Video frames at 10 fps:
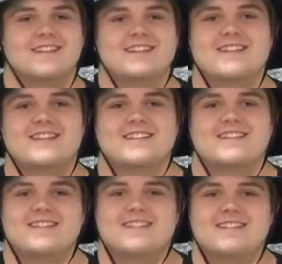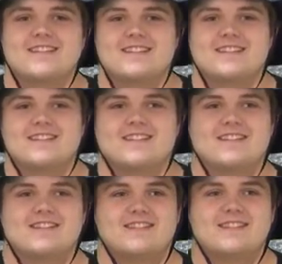
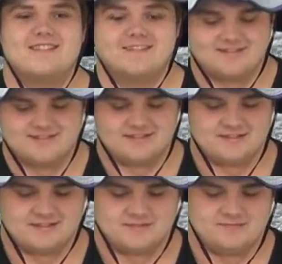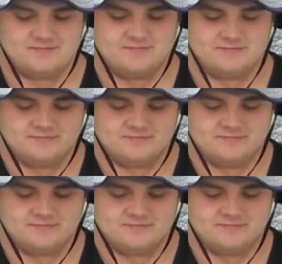[no speech]